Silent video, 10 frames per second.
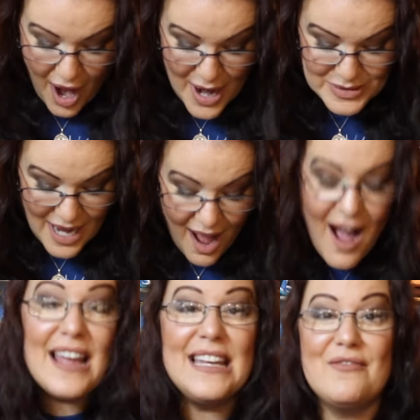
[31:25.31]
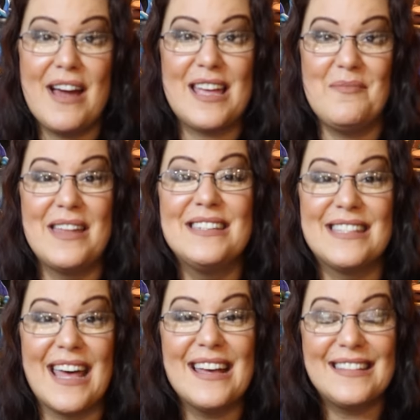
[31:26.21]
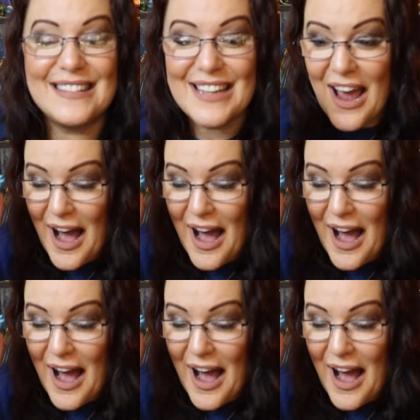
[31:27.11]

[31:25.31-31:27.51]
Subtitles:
I would highly recommend this.